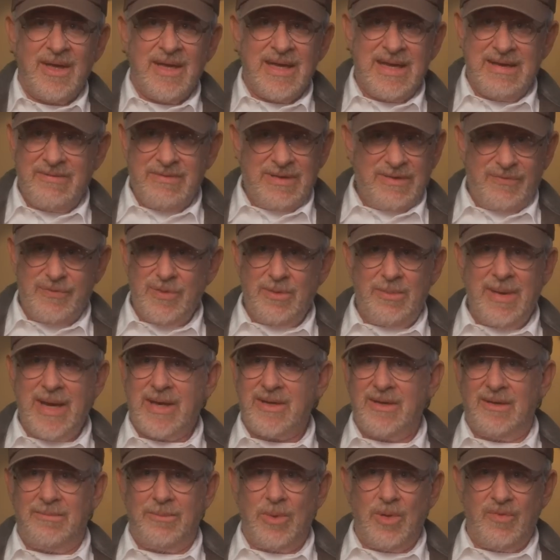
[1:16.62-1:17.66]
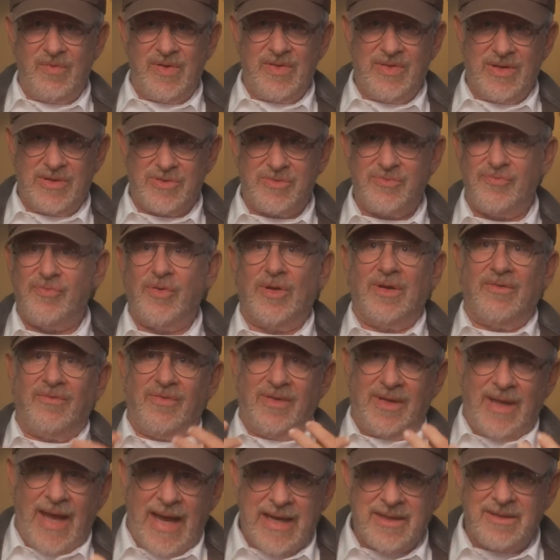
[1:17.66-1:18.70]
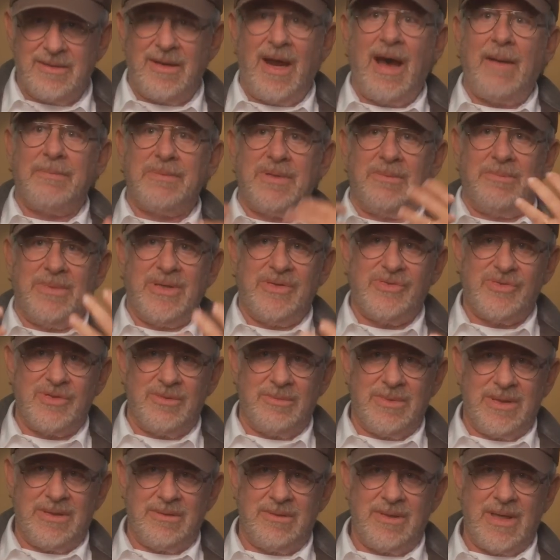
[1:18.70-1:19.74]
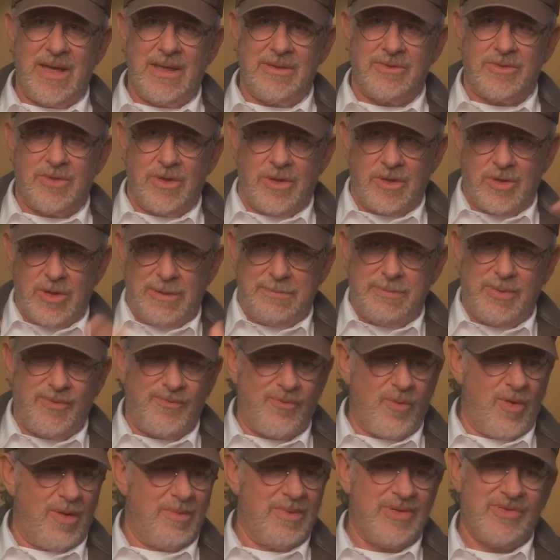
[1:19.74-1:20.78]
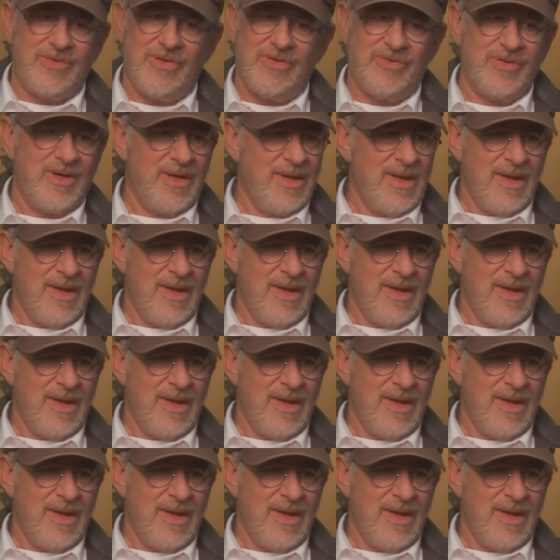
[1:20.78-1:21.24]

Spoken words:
Even if you're making a movie that's full of light and optimism and good performances,